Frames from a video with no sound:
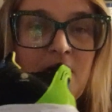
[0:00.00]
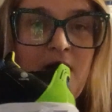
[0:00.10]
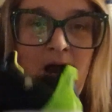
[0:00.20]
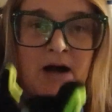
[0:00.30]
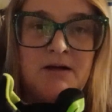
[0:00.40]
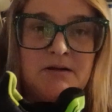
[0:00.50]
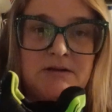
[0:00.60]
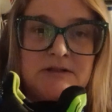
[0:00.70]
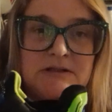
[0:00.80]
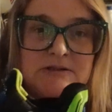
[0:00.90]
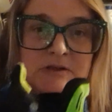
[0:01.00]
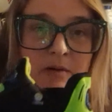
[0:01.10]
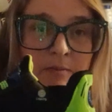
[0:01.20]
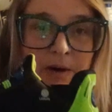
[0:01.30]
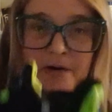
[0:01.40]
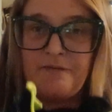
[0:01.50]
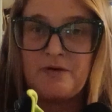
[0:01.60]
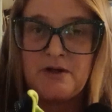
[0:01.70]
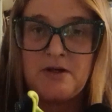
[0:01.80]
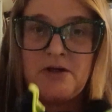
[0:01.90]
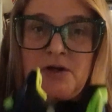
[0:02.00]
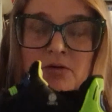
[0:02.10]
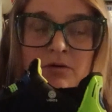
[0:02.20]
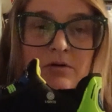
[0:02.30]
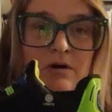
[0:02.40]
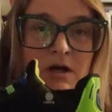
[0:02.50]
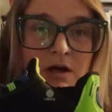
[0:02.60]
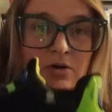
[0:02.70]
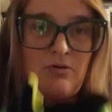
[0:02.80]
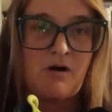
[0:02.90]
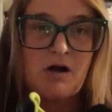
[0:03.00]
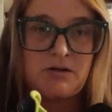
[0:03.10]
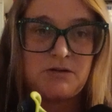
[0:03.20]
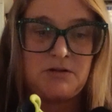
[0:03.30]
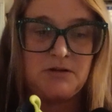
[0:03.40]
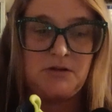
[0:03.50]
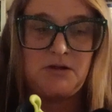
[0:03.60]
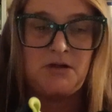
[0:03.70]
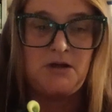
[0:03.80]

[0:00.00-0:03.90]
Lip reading: Niall is a barefoot kid or a croc kid.